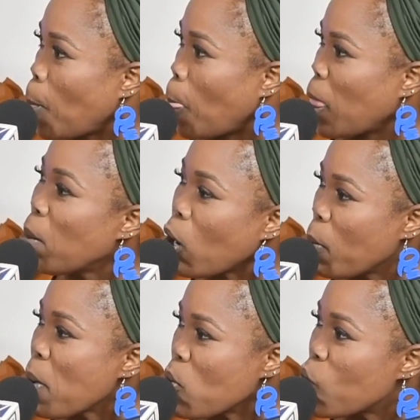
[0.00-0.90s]
them are going
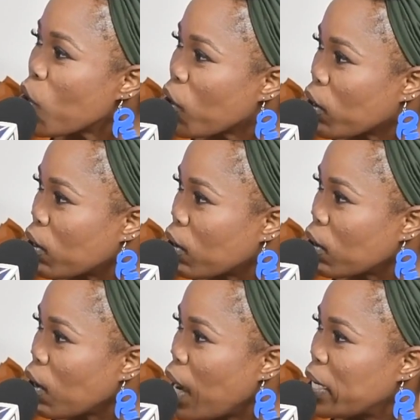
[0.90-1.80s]
to make me work.
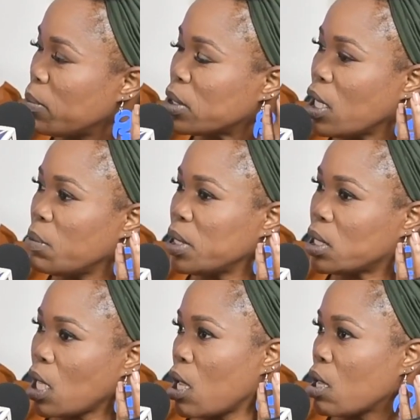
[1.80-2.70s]
And them tell me,
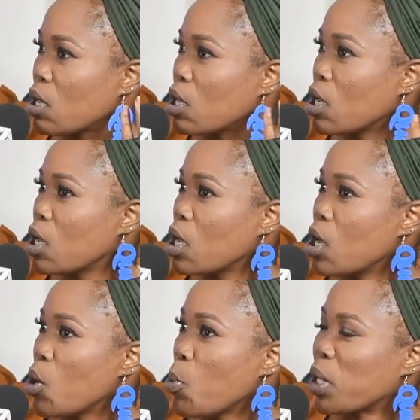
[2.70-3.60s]
say,
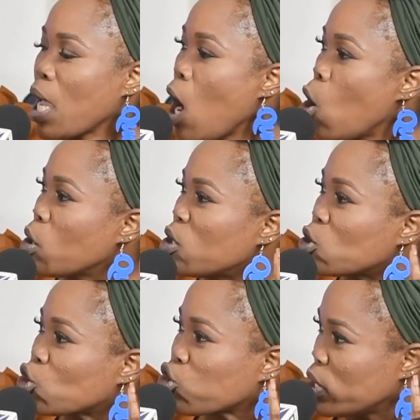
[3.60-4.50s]
we can only do
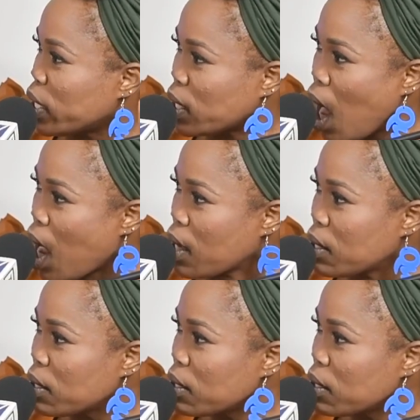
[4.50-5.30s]
3 songs.